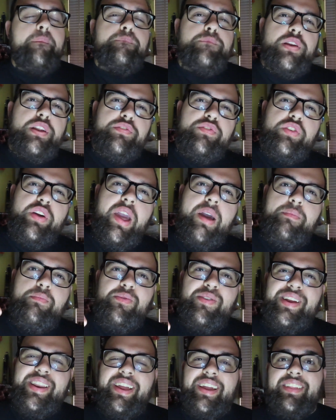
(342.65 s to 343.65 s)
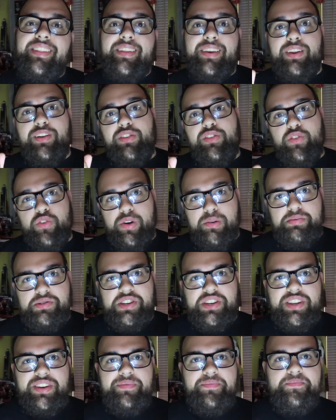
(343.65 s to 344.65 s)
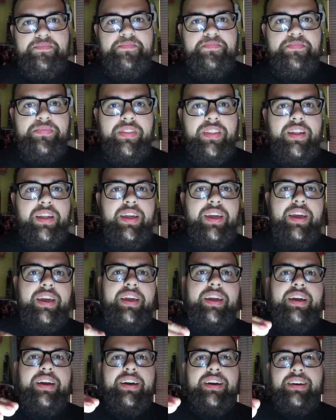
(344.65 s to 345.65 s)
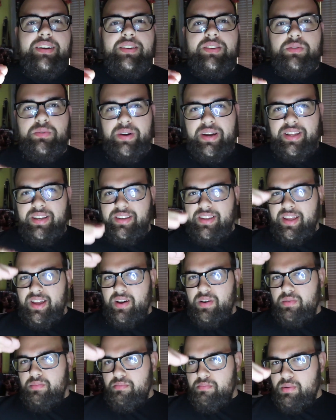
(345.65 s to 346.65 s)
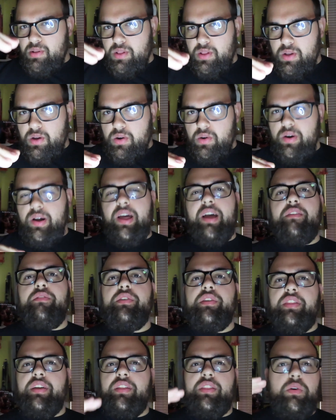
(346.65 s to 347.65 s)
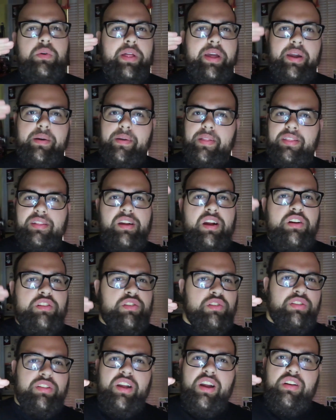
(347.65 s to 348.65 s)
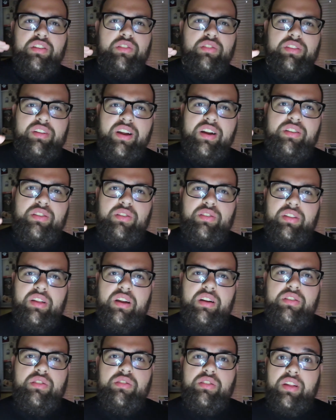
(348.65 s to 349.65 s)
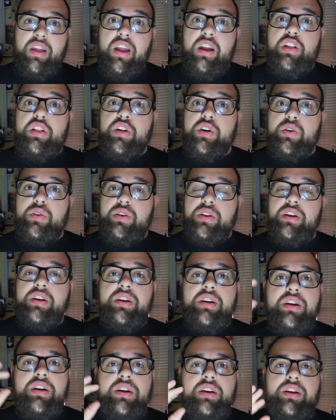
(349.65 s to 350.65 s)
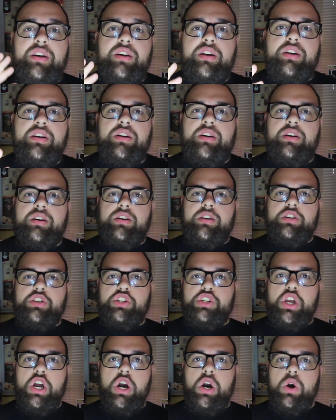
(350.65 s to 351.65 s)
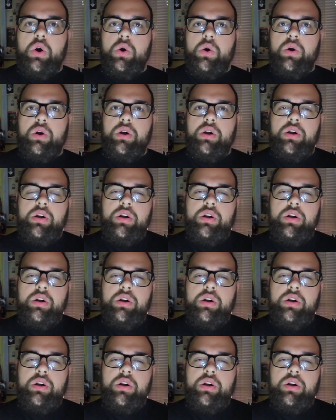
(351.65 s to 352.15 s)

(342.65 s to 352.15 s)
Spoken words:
But if you kept reading in the description, okay, right down below everything, they were like, Scarezone, Scarezone, Scarezone, Scarezone, Scarezone. Show.